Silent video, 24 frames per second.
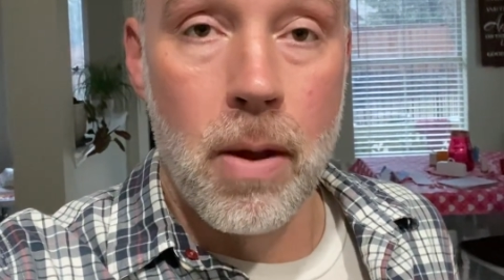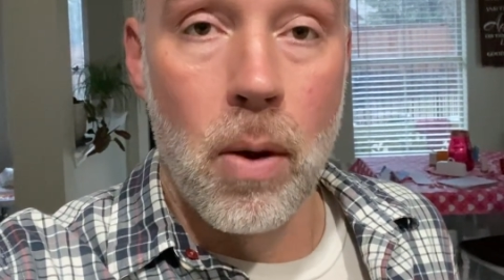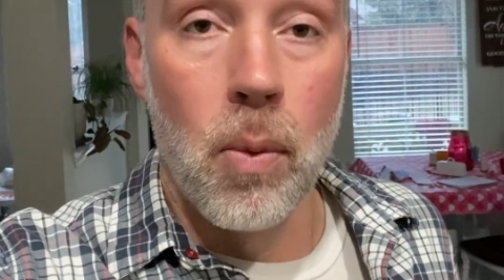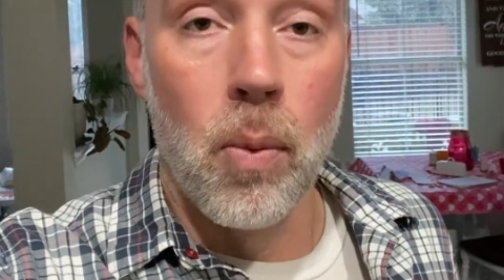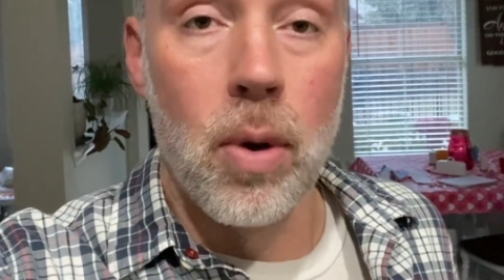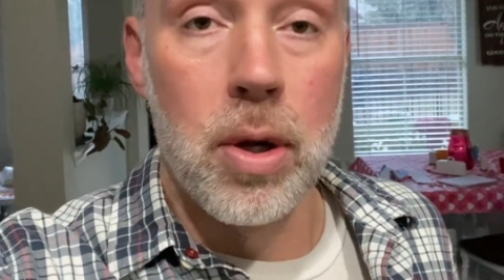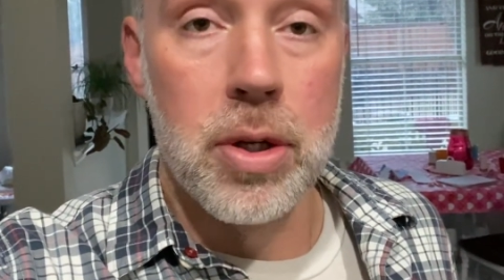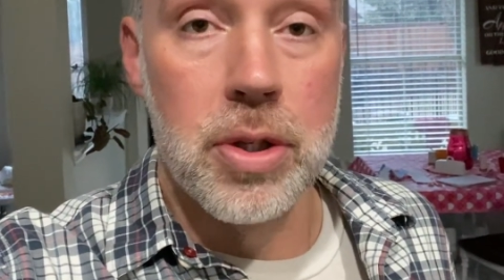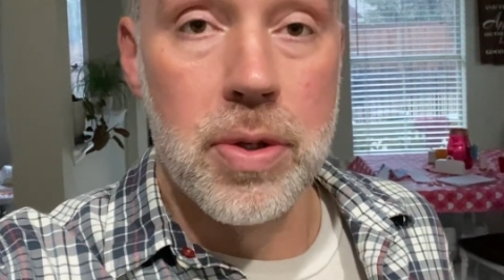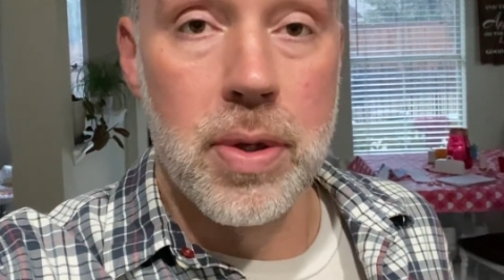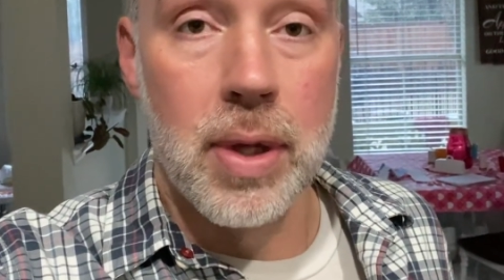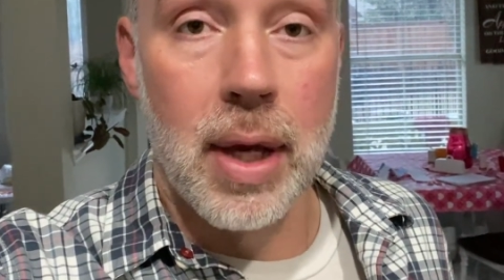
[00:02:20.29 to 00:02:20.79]

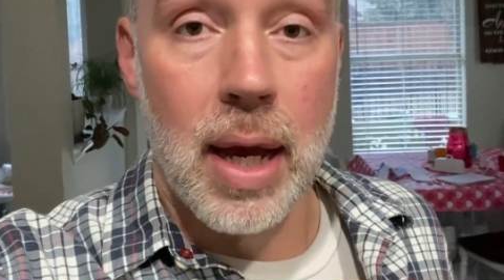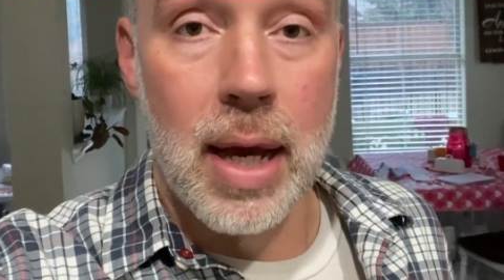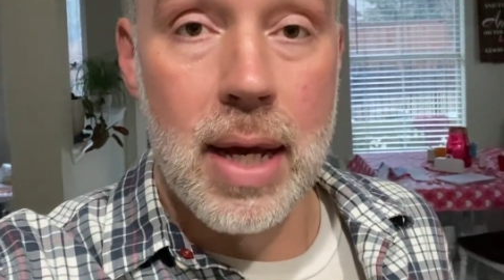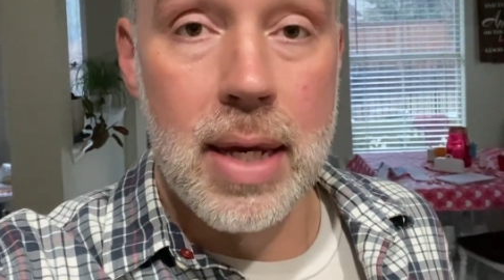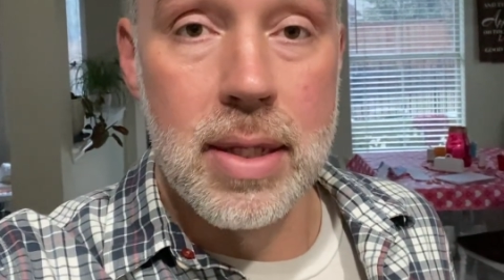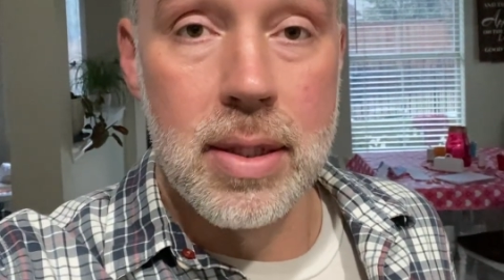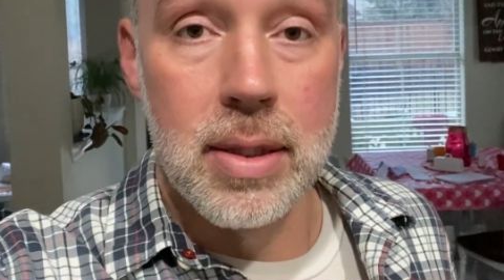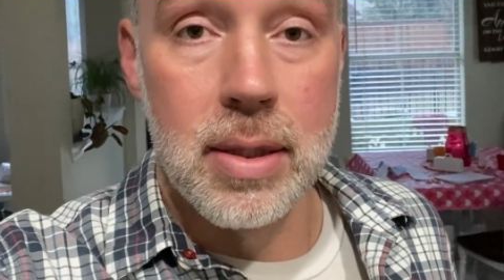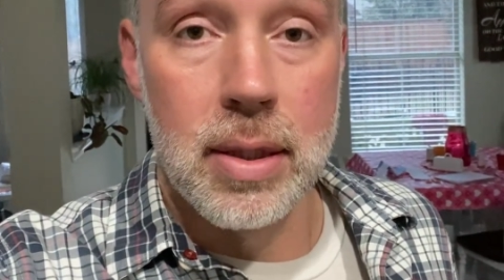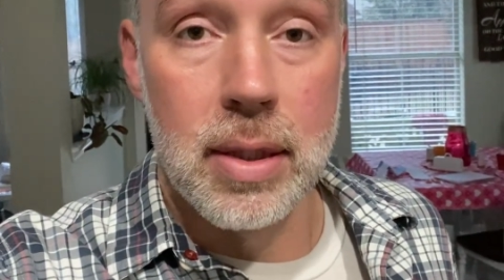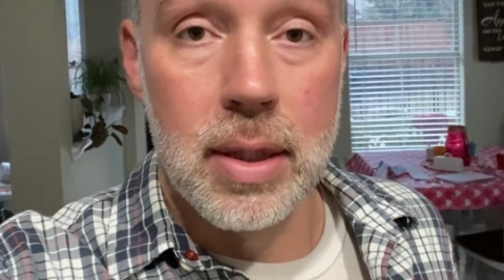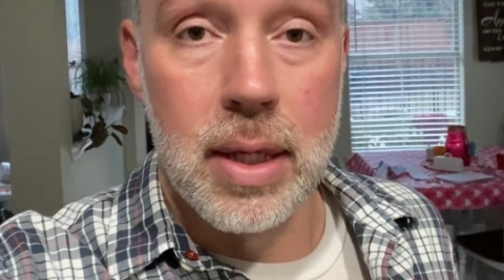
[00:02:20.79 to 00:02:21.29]
once you
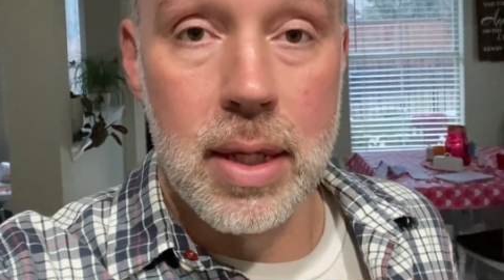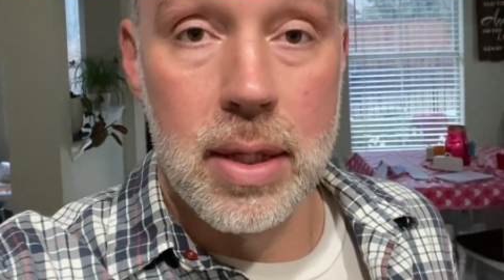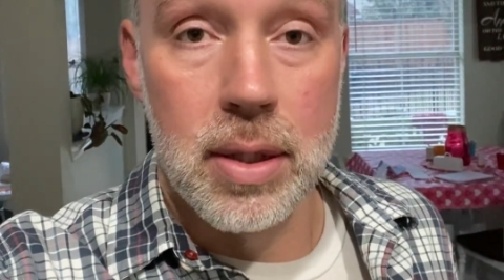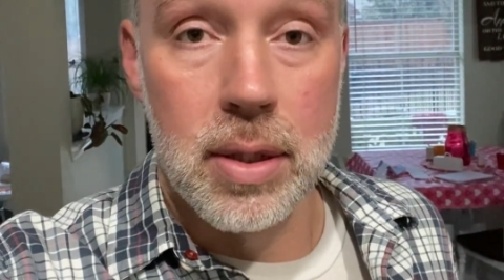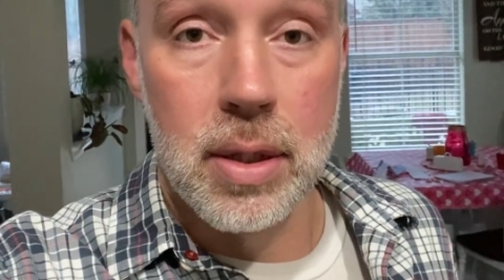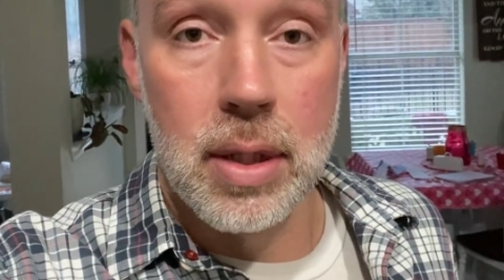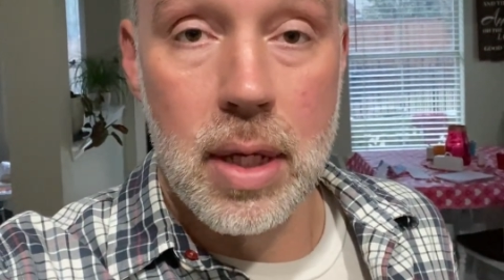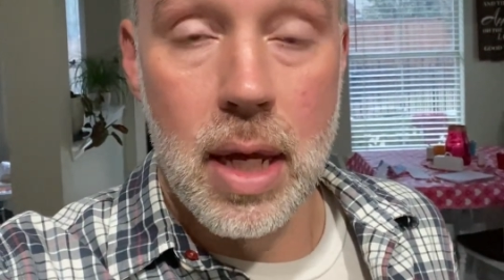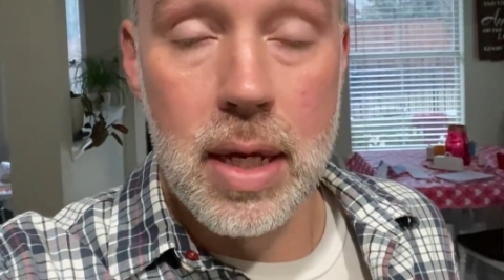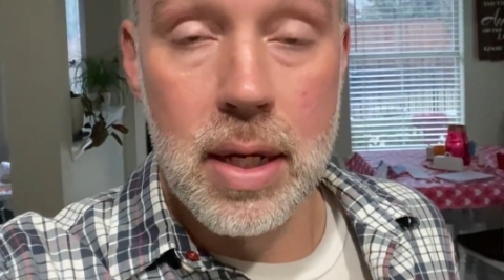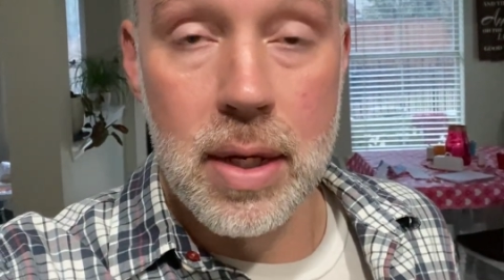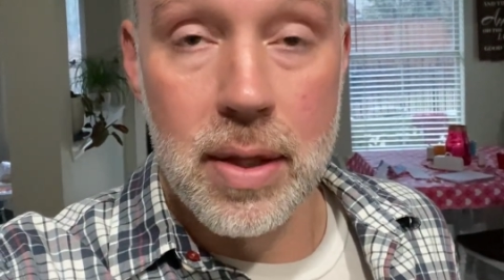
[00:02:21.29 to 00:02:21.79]
guys get
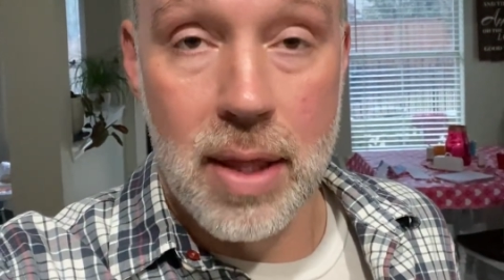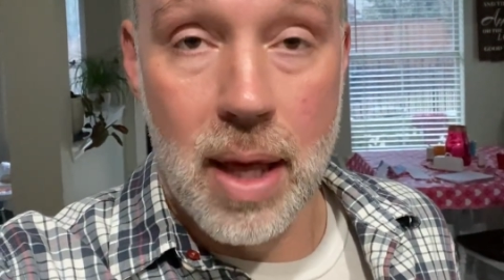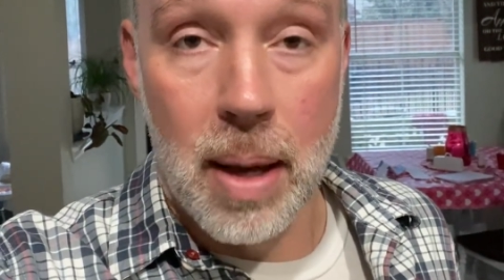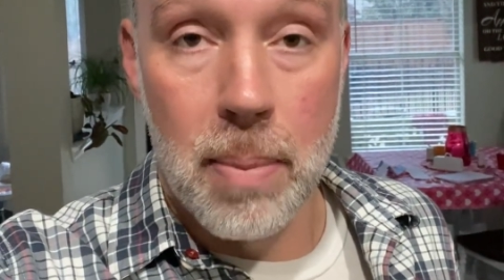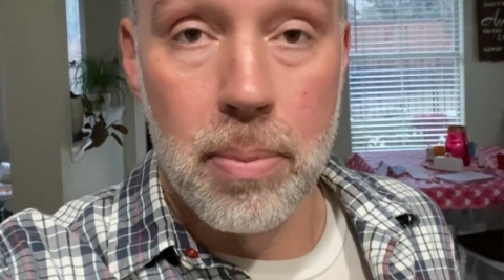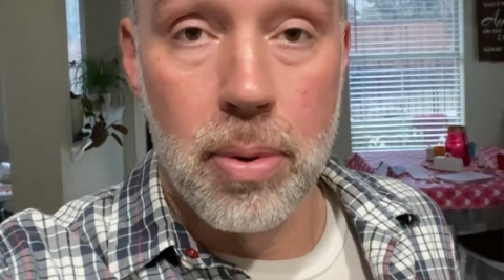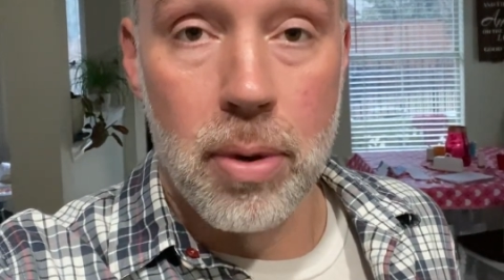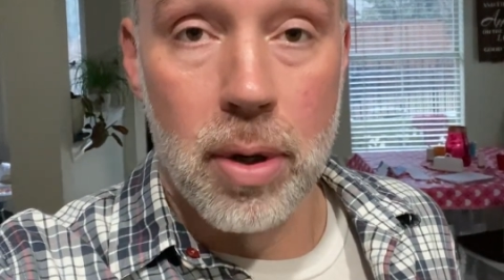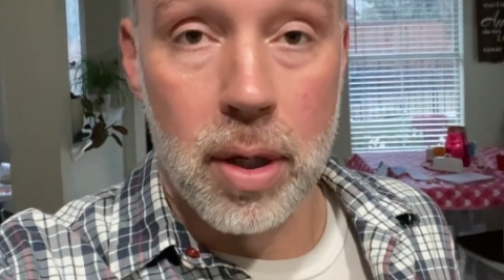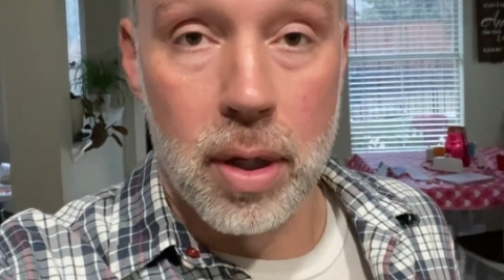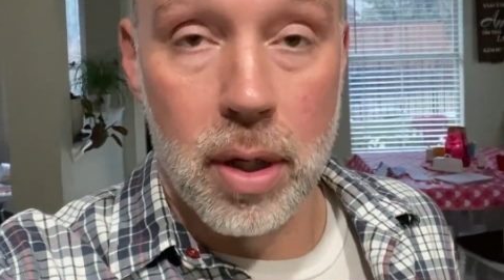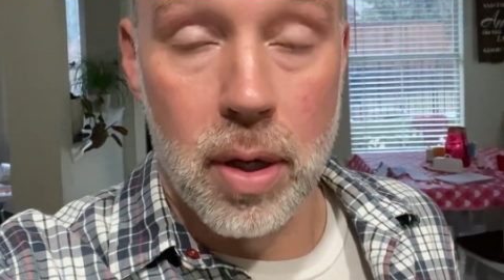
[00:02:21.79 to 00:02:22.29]
into
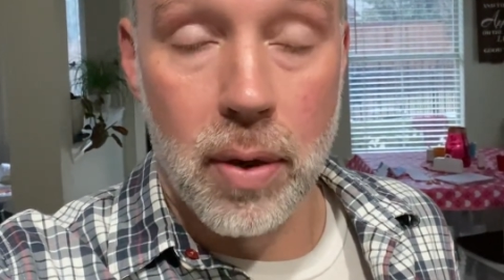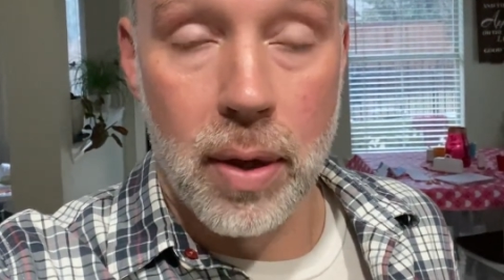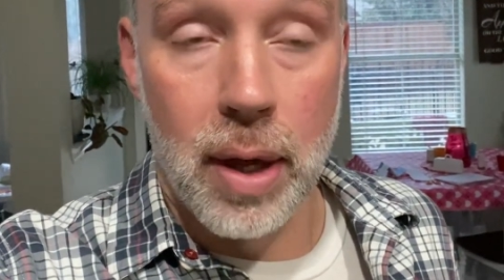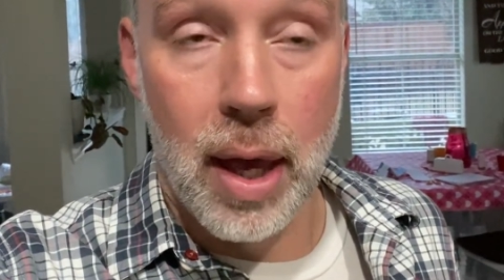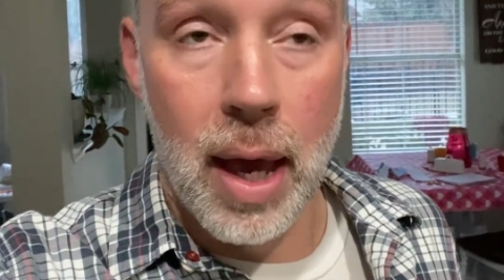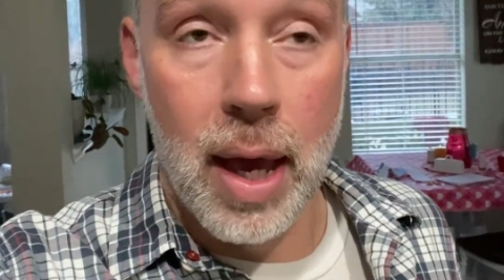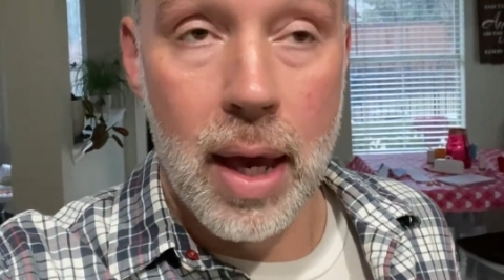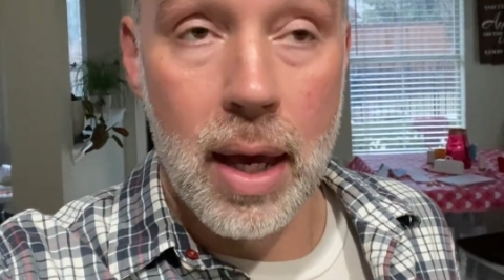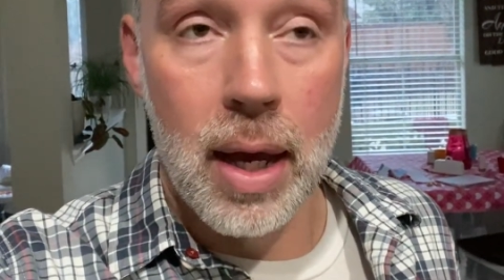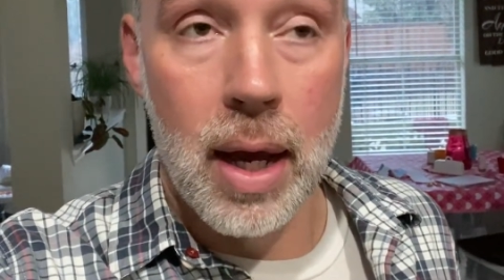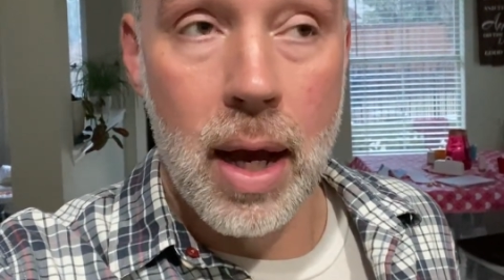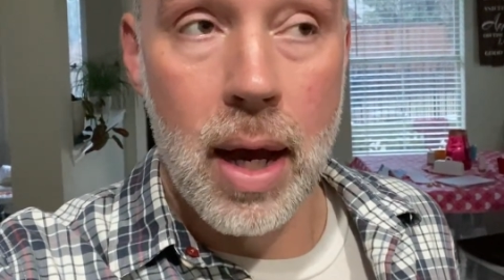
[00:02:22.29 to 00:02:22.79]
that book, okay?